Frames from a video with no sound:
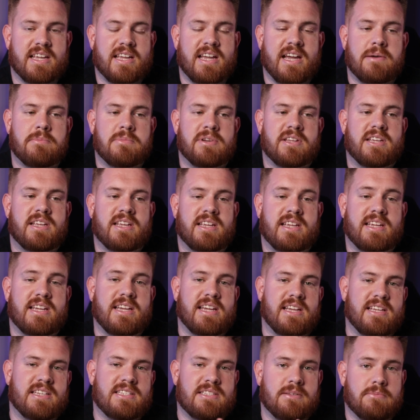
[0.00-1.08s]
cabinet in
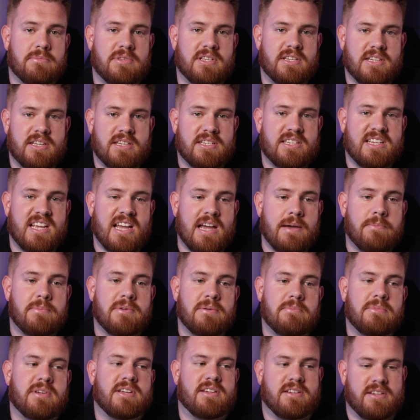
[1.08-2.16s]
case something does
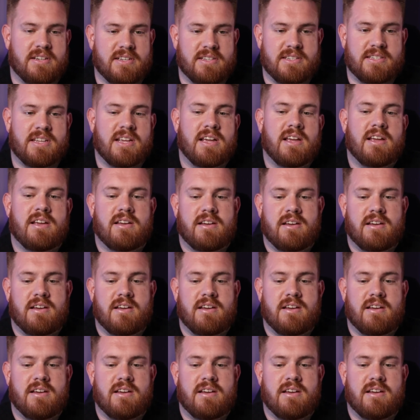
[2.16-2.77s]
happen because